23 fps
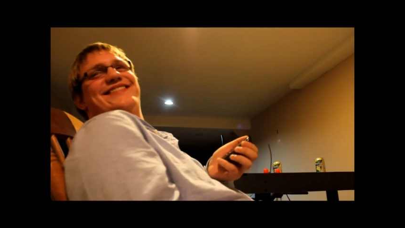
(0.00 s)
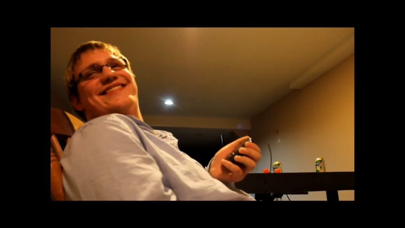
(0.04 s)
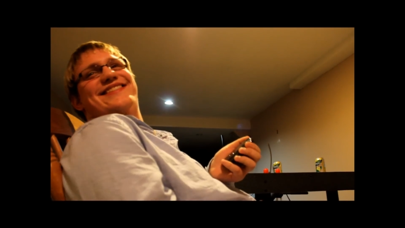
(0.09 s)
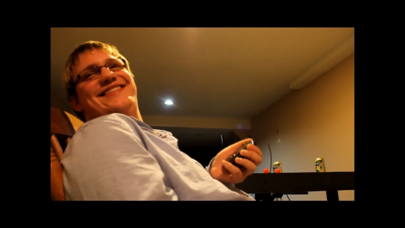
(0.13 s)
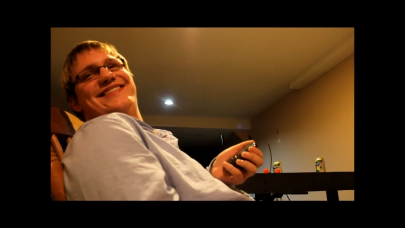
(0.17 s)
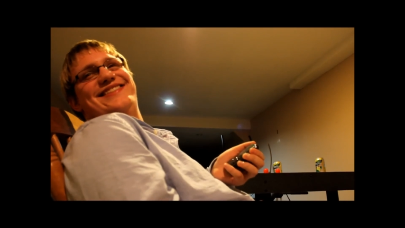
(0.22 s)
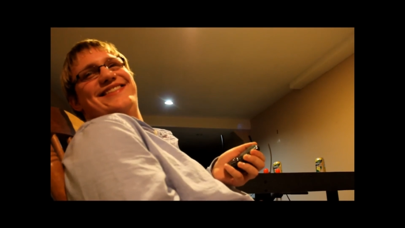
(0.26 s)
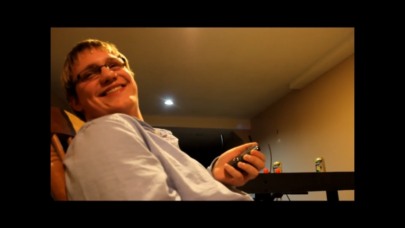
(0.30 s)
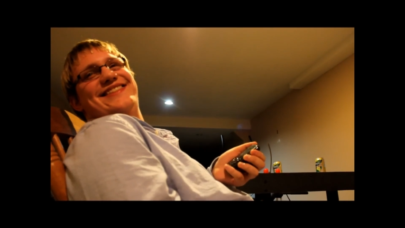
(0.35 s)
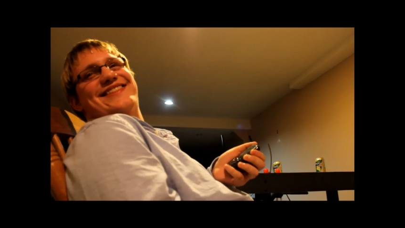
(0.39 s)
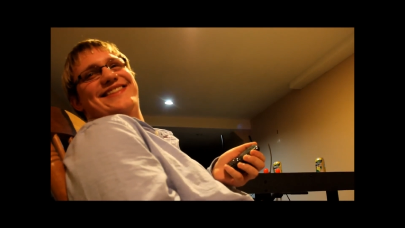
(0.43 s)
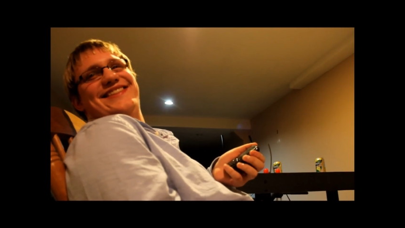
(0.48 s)

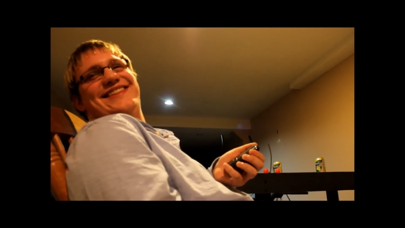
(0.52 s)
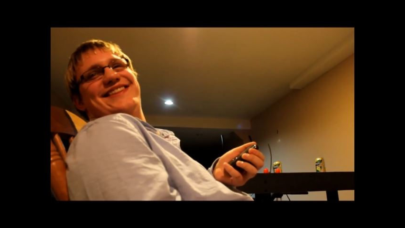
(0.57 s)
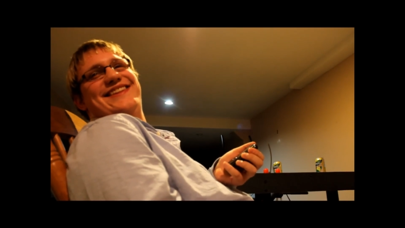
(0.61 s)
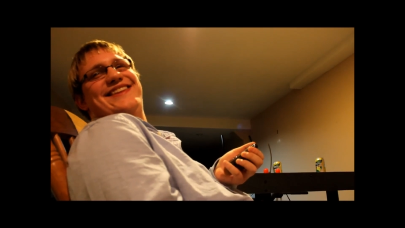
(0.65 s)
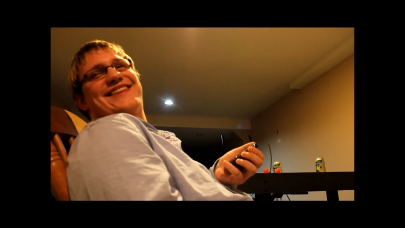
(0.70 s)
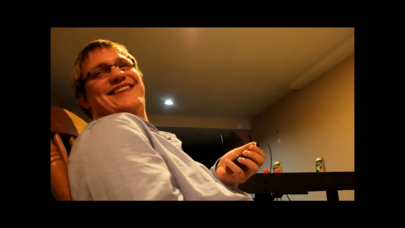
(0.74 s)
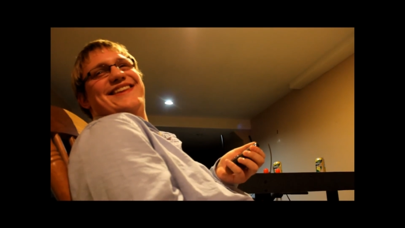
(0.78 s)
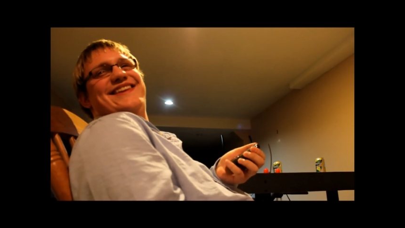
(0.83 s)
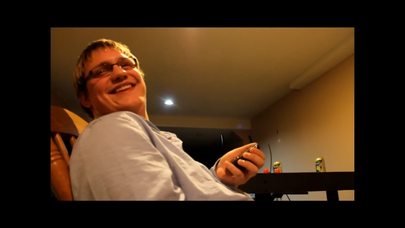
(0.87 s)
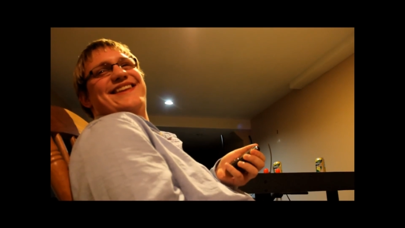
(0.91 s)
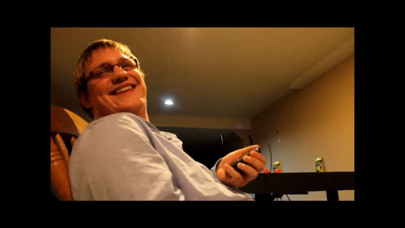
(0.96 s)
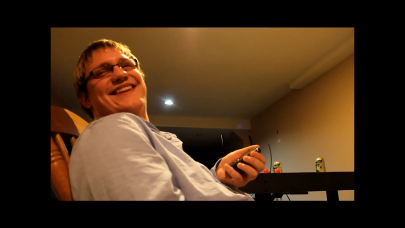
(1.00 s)

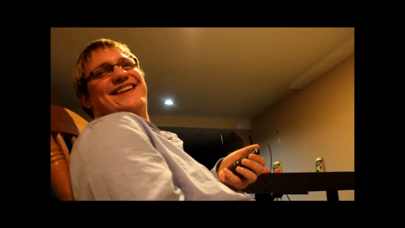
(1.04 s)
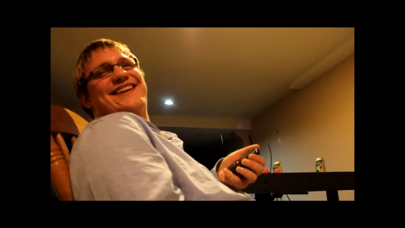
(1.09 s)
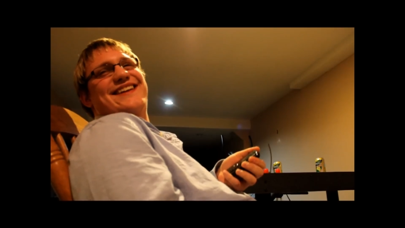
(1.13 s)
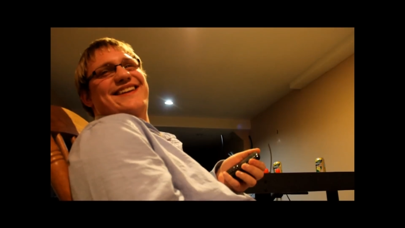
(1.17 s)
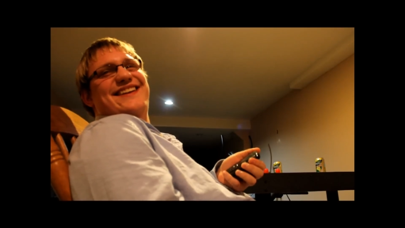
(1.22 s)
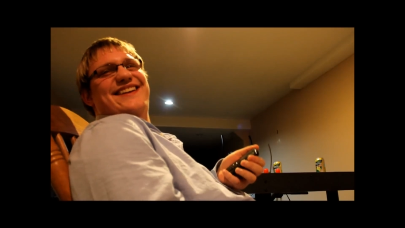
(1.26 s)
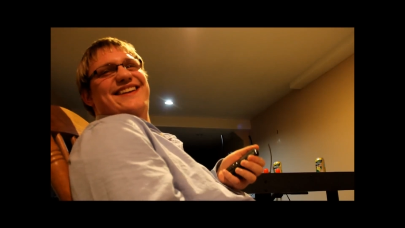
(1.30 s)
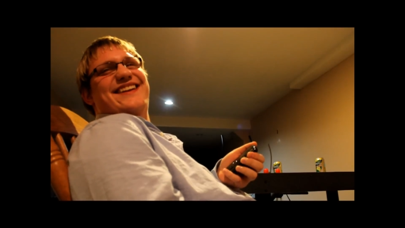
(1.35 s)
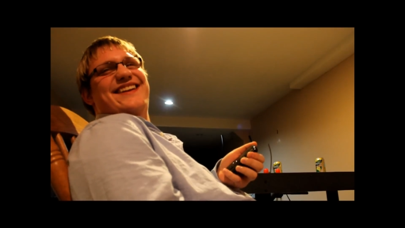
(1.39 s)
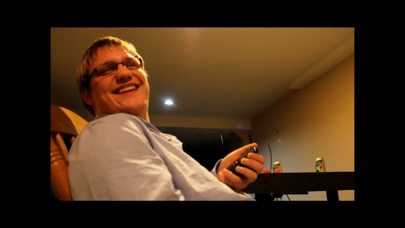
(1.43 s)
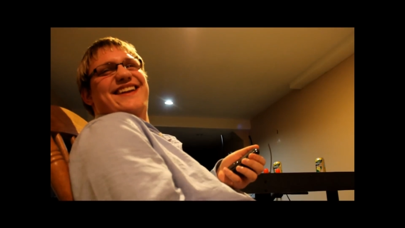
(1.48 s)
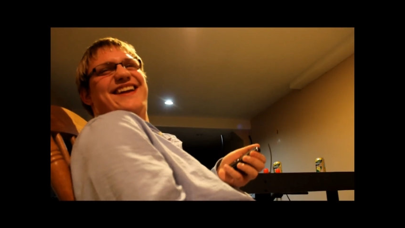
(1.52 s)

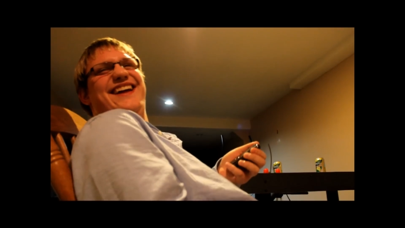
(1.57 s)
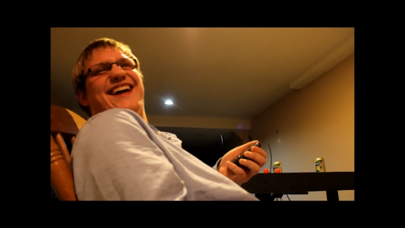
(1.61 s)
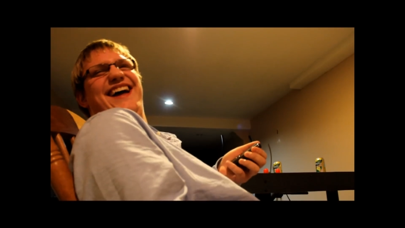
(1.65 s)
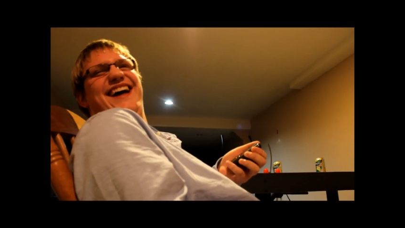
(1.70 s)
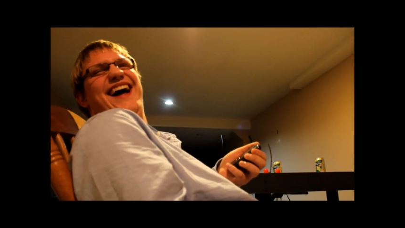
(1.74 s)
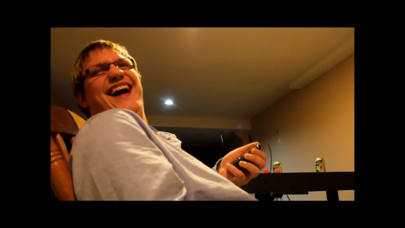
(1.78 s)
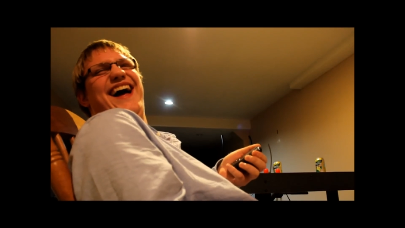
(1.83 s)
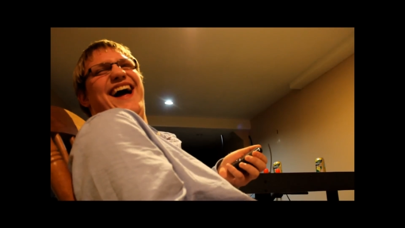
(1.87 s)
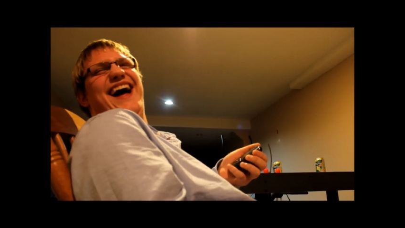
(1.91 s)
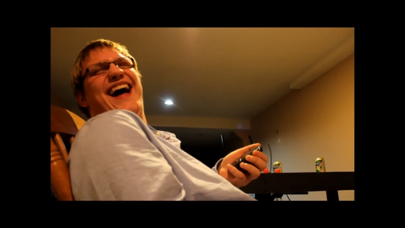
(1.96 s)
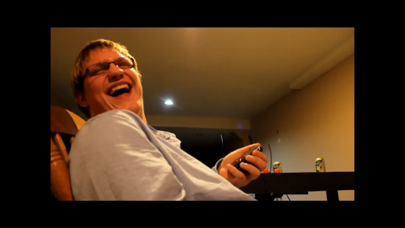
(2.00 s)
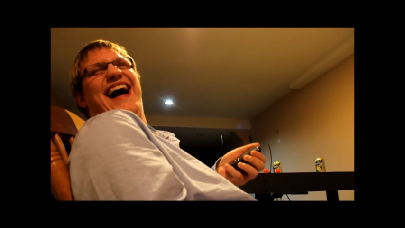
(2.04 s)

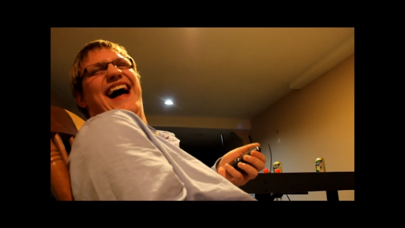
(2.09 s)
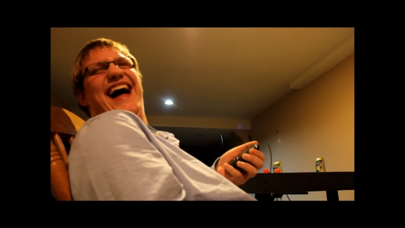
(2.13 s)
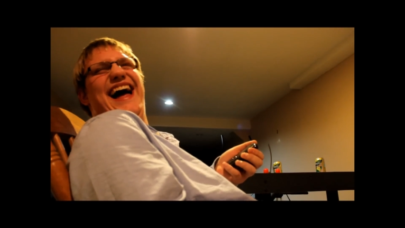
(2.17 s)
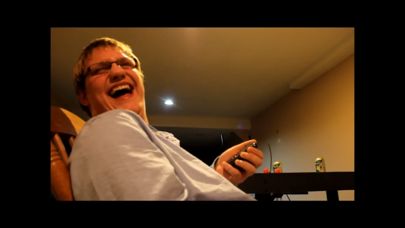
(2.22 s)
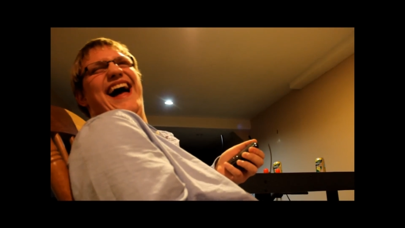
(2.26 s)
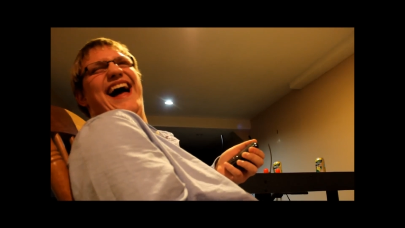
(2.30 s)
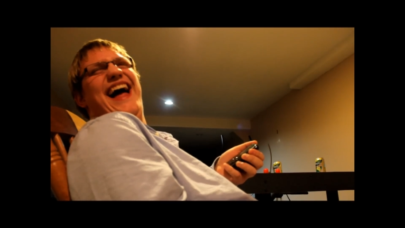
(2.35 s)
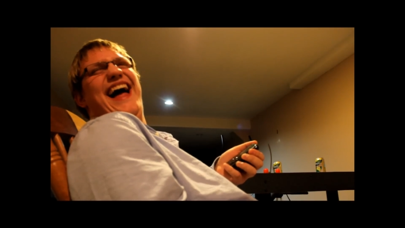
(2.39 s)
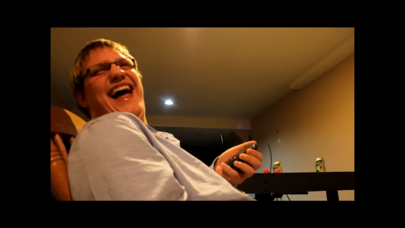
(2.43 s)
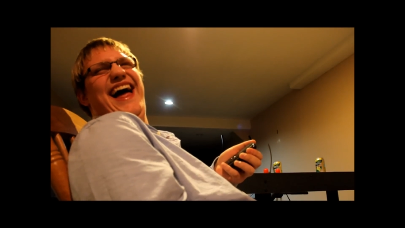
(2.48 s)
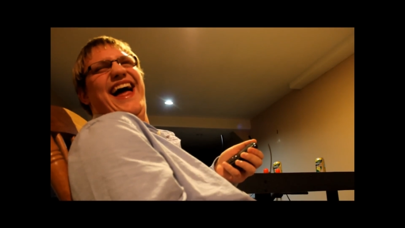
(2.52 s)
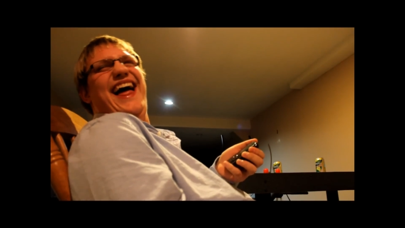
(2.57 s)

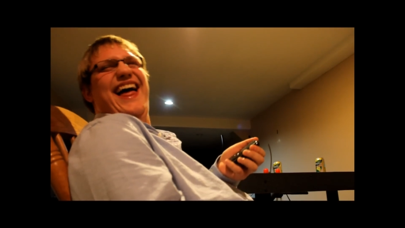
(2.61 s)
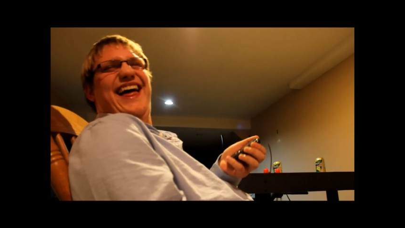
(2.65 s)
(no one is talking)